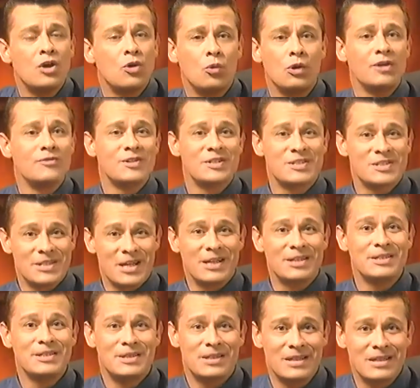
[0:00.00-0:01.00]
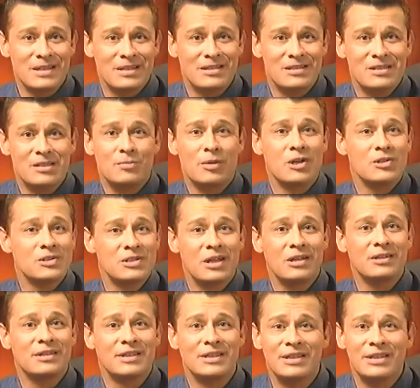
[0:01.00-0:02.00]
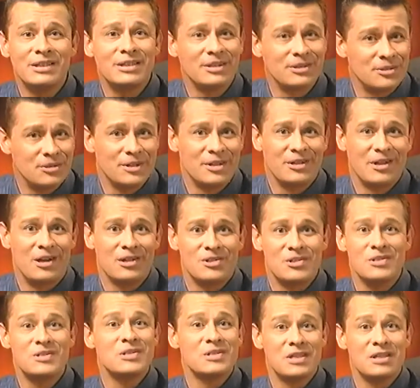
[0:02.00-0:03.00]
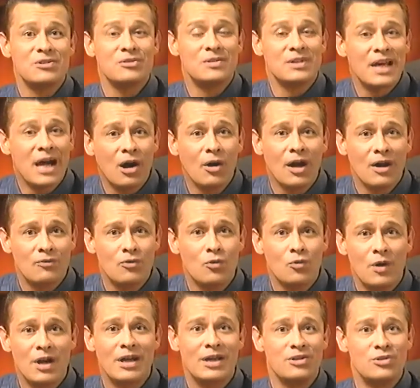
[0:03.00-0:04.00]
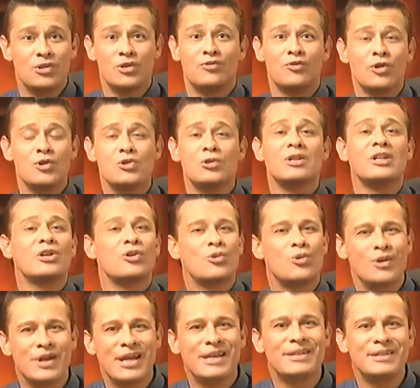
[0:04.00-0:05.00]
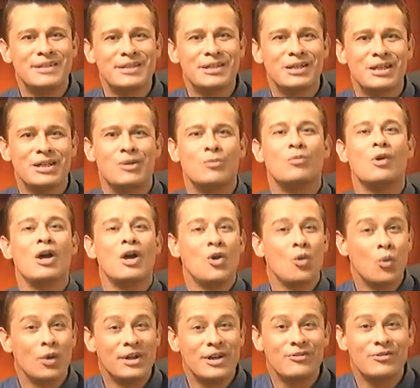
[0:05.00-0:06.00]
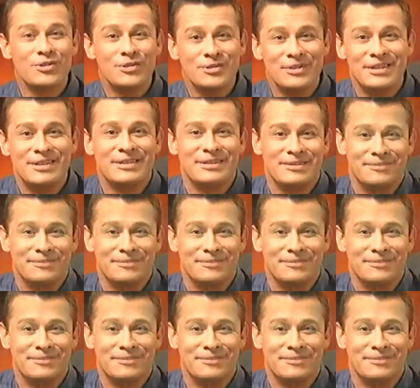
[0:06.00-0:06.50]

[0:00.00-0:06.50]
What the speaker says: One of the exciting things about selling in internet auctions is that you now have a way you could virtually create an income whenever you need